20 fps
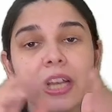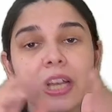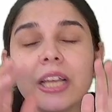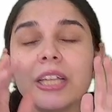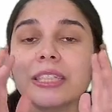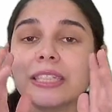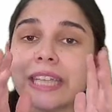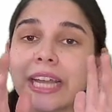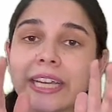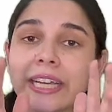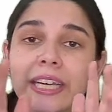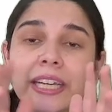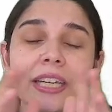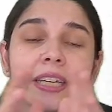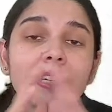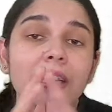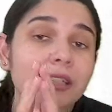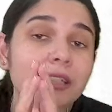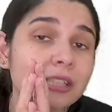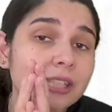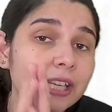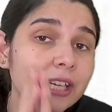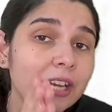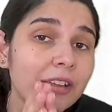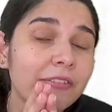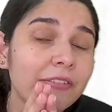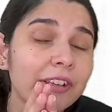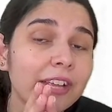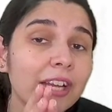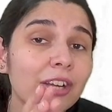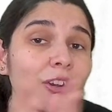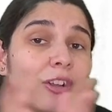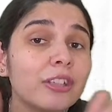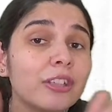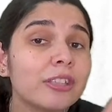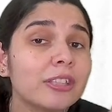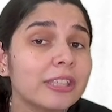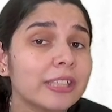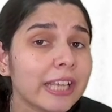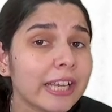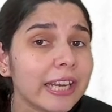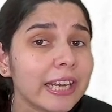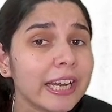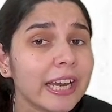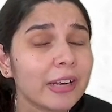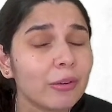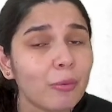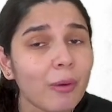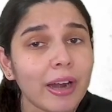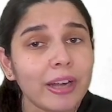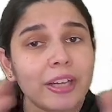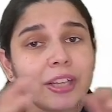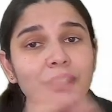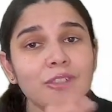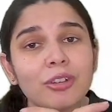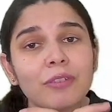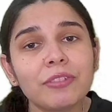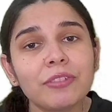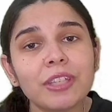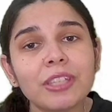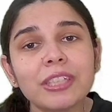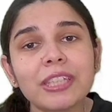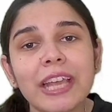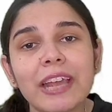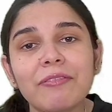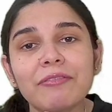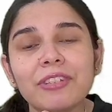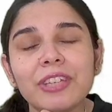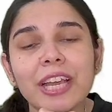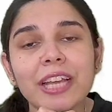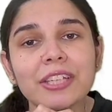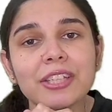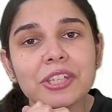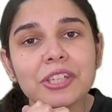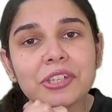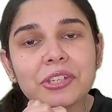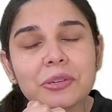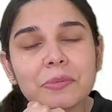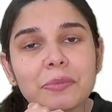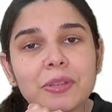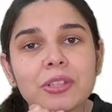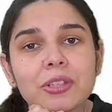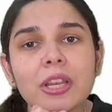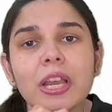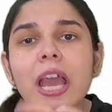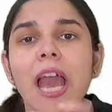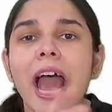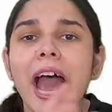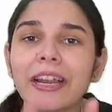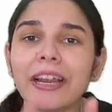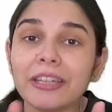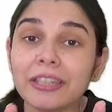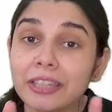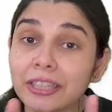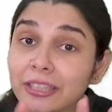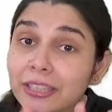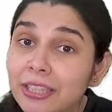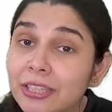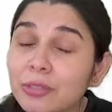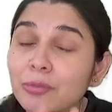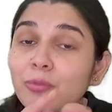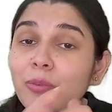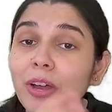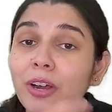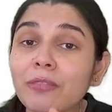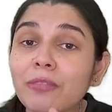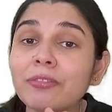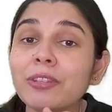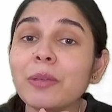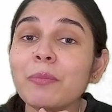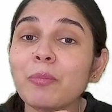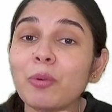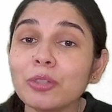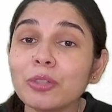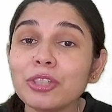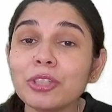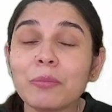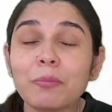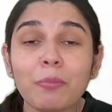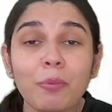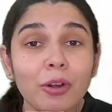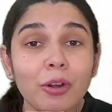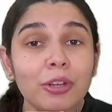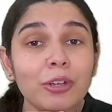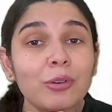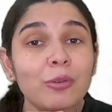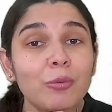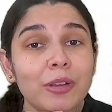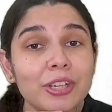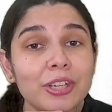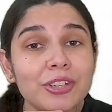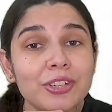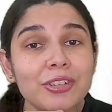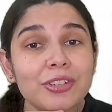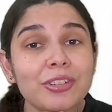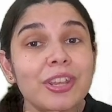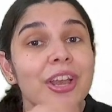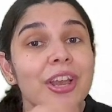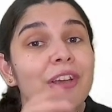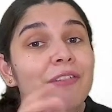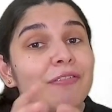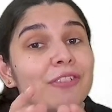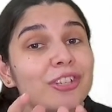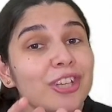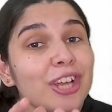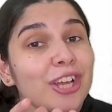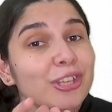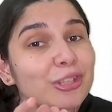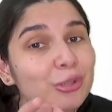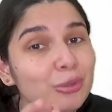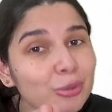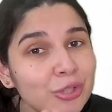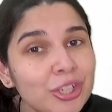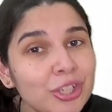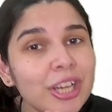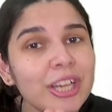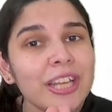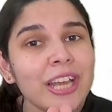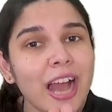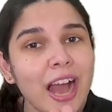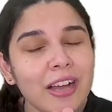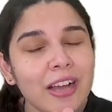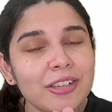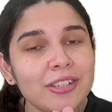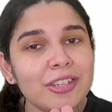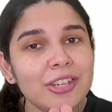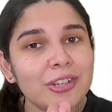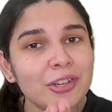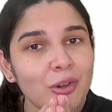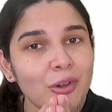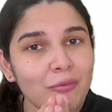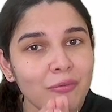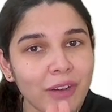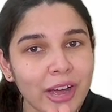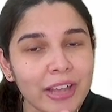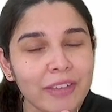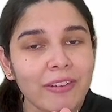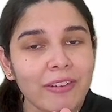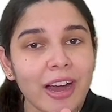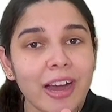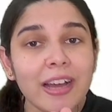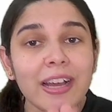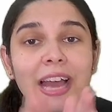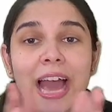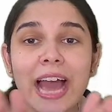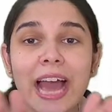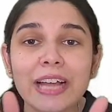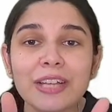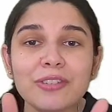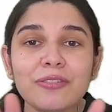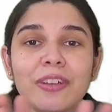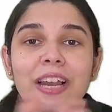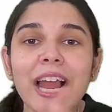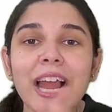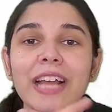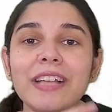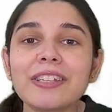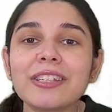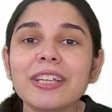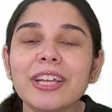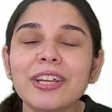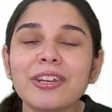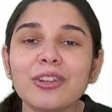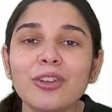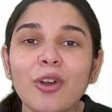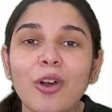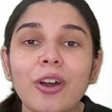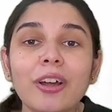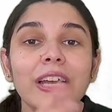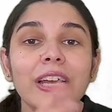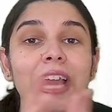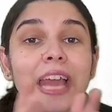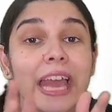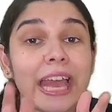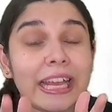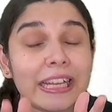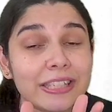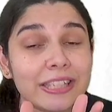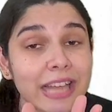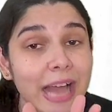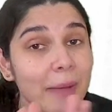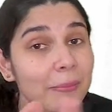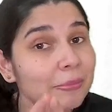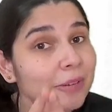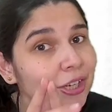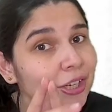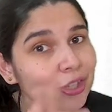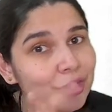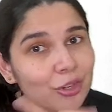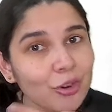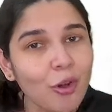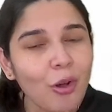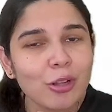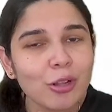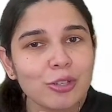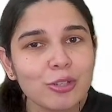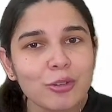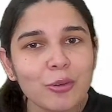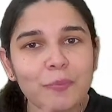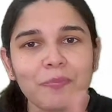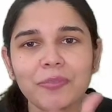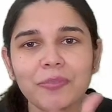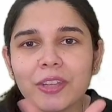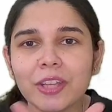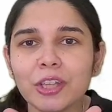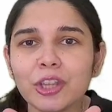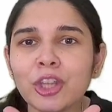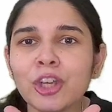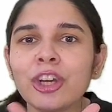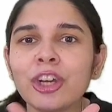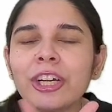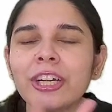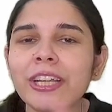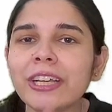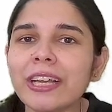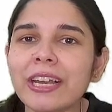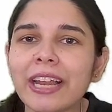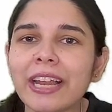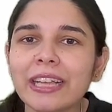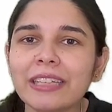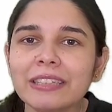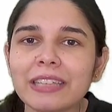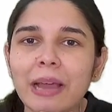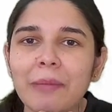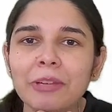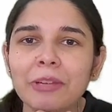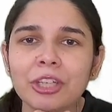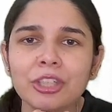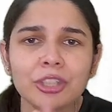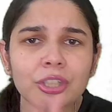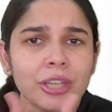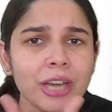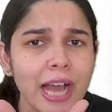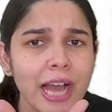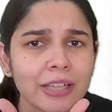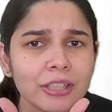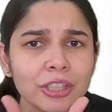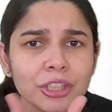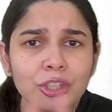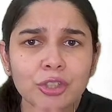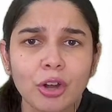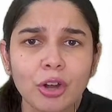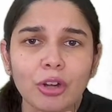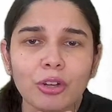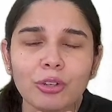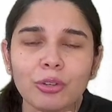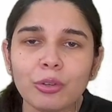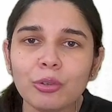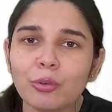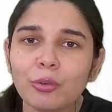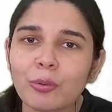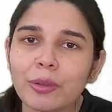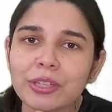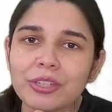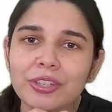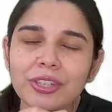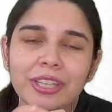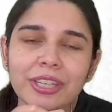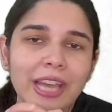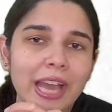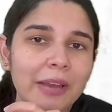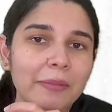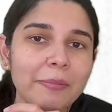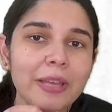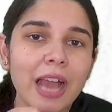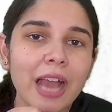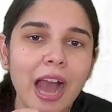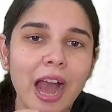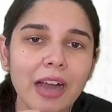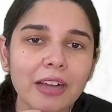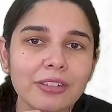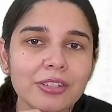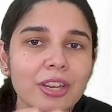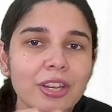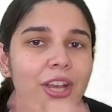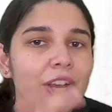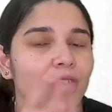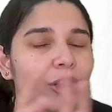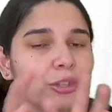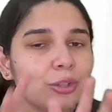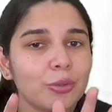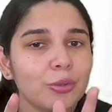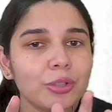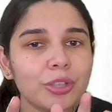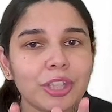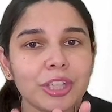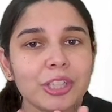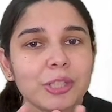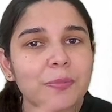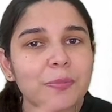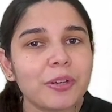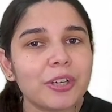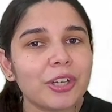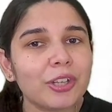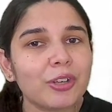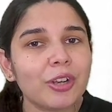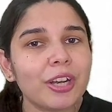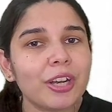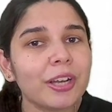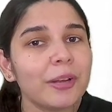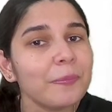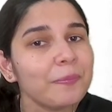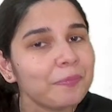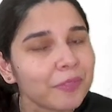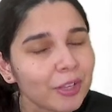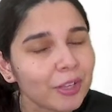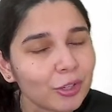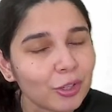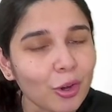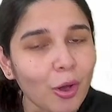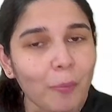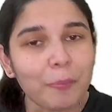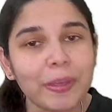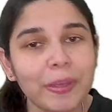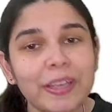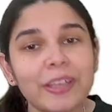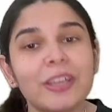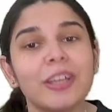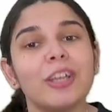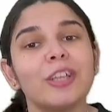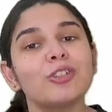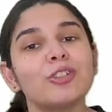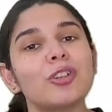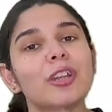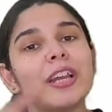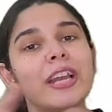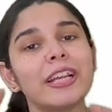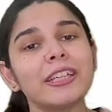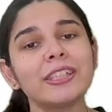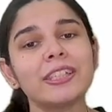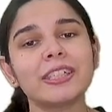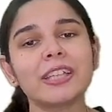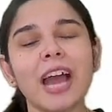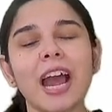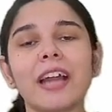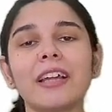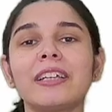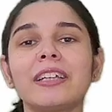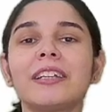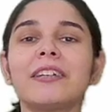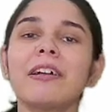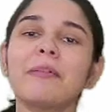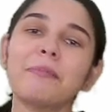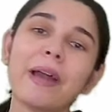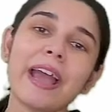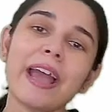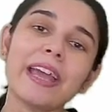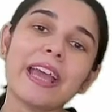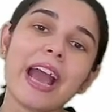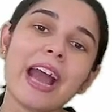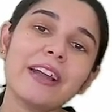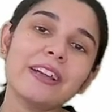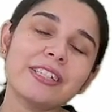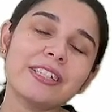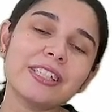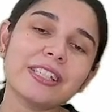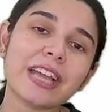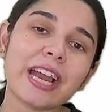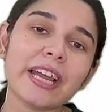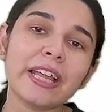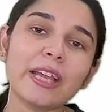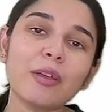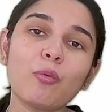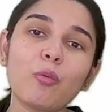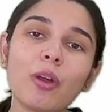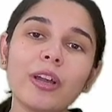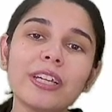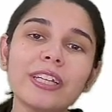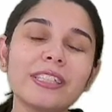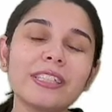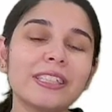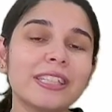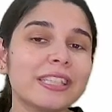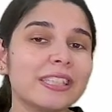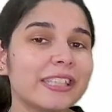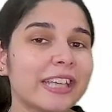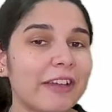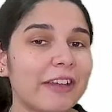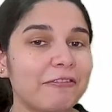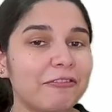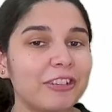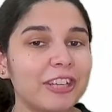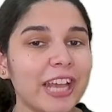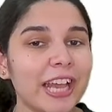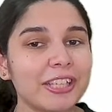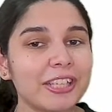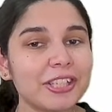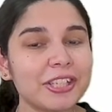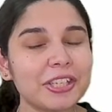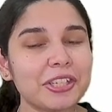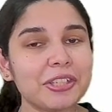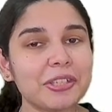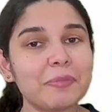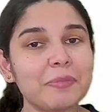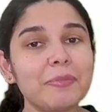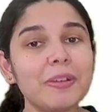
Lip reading: Second significant or second advantage of this FDI system is, and this is one of the most important questions which are usually asked in your viva as well as in your examination also. The theoretical examination as a short note question can be asked through this particular topic. So let's start by understanding what is this FDI system,